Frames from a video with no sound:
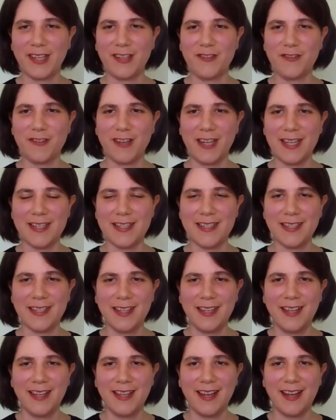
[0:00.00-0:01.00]
great.
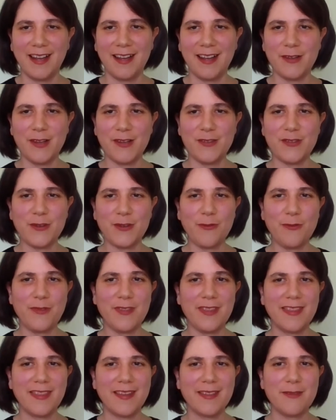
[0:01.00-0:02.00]
And so
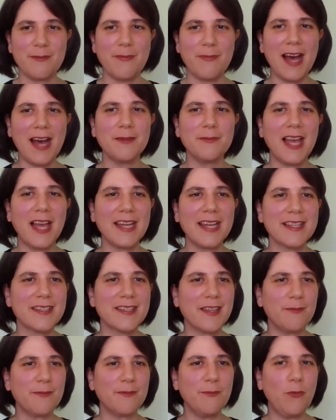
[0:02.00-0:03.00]
the bottom line is that